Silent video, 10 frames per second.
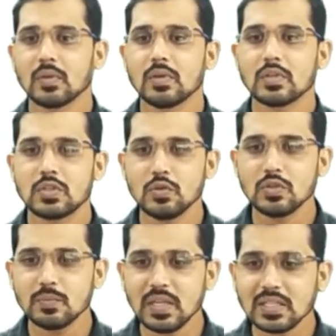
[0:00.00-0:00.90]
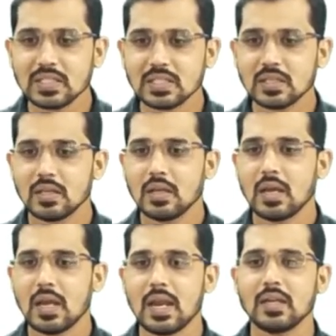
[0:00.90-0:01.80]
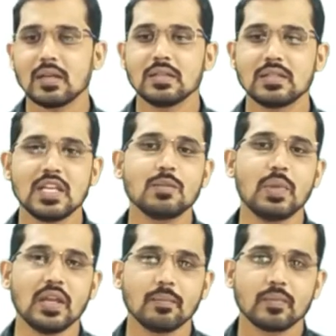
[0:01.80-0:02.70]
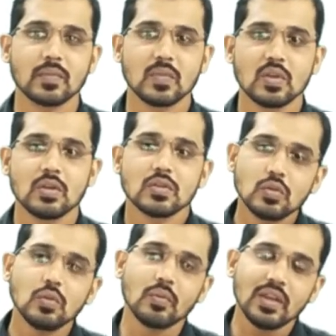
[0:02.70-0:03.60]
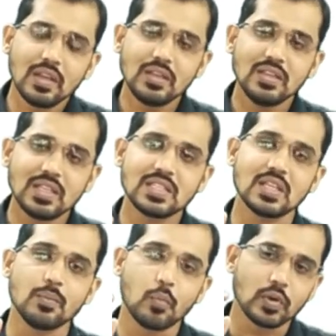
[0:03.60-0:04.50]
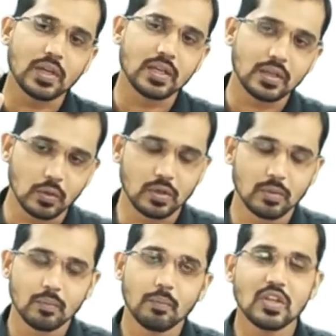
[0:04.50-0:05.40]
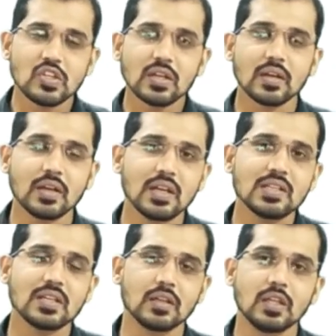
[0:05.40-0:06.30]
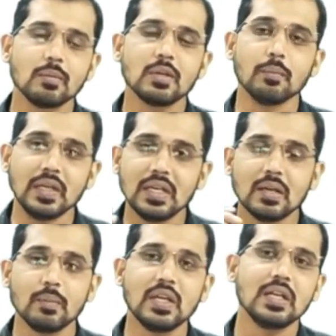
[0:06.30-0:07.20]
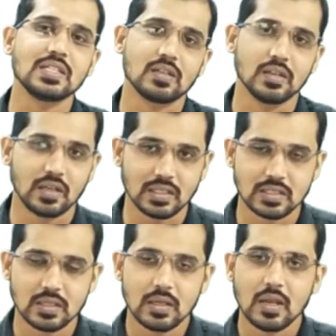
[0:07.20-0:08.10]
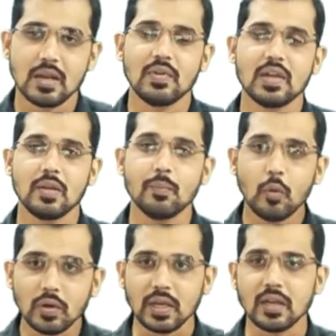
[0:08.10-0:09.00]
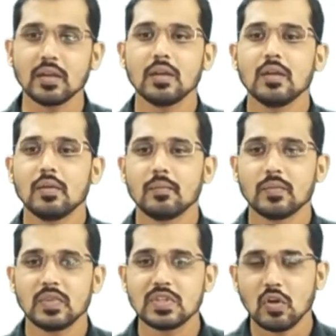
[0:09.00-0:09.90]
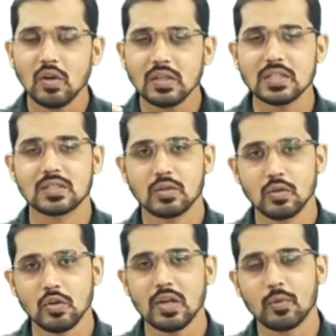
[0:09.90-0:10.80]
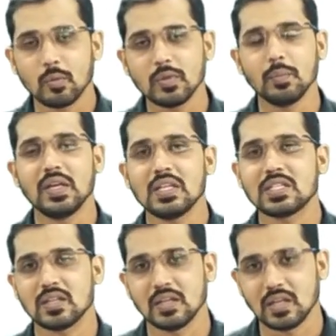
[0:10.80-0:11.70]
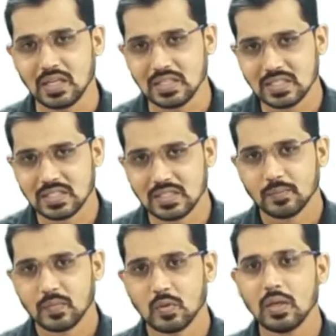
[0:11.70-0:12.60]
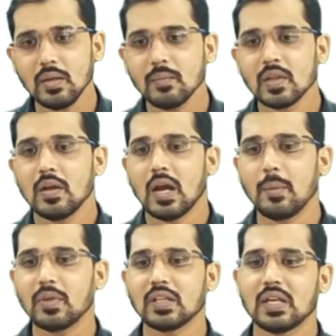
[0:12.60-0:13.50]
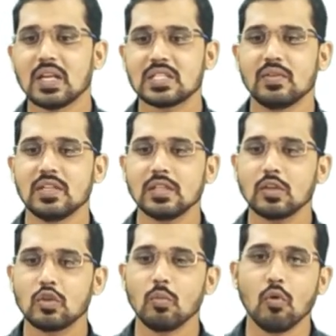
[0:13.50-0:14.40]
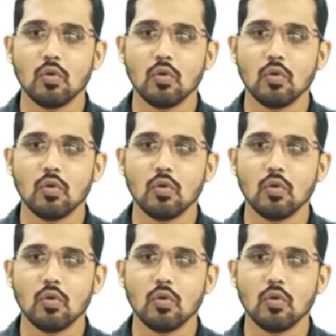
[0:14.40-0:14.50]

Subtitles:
Suez mix and Zed Bay. So in this imported crude, major countries are nothing but Middle East countries, and we are imported all this crude oil from the Middle East countries. Okay. After that, last one is the Cuba.